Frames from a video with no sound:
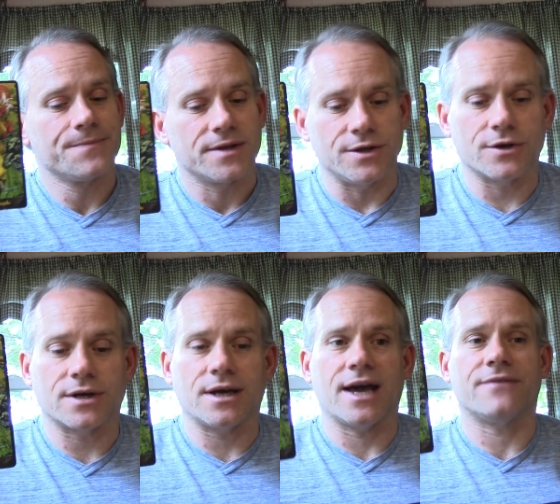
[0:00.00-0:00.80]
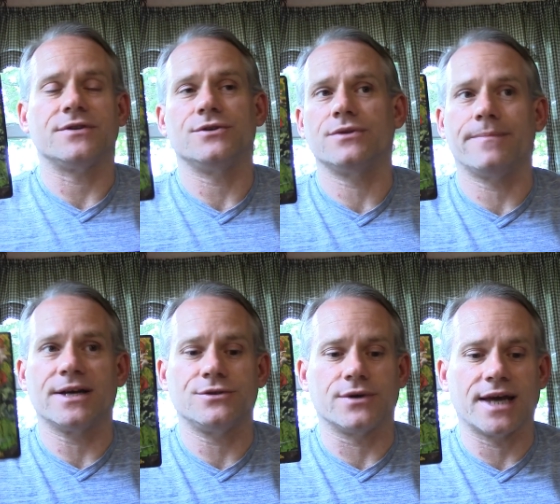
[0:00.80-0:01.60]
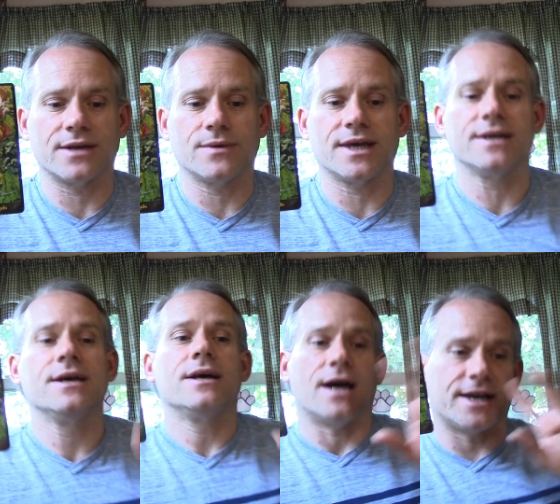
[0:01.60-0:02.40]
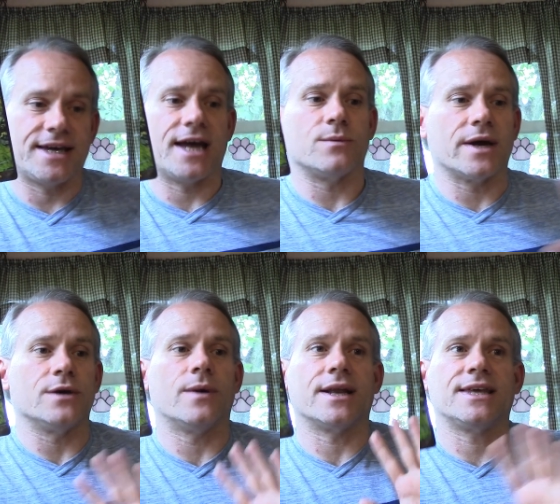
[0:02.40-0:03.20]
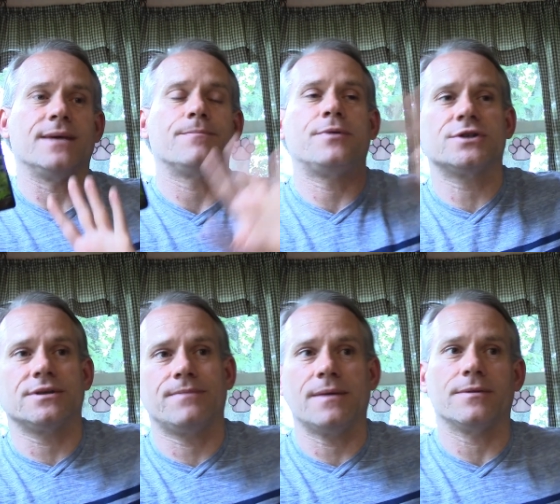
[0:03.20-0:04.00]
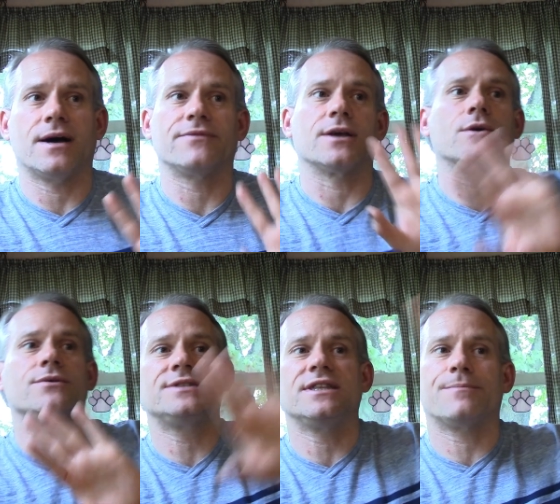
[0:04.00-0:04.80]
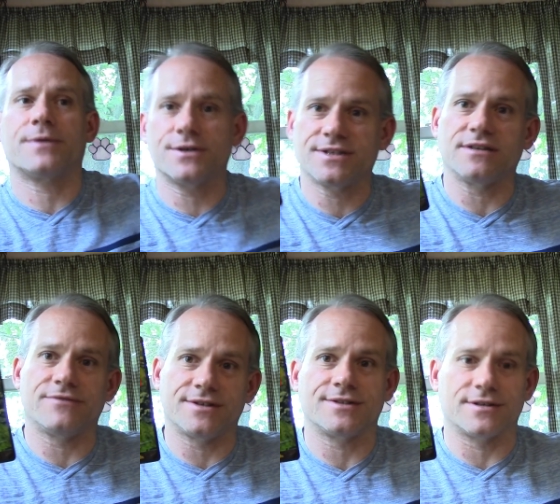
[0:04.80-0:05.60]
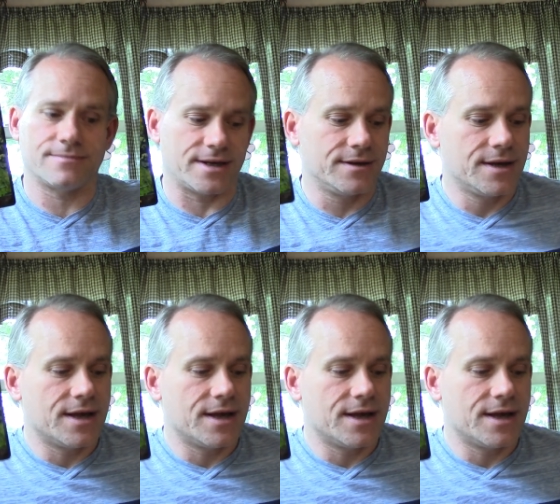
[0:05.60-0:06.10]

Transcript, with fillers: You're going to have to do the best you can with it. Again, why you want to keep pushing people off. Like, go to see the person of discernment.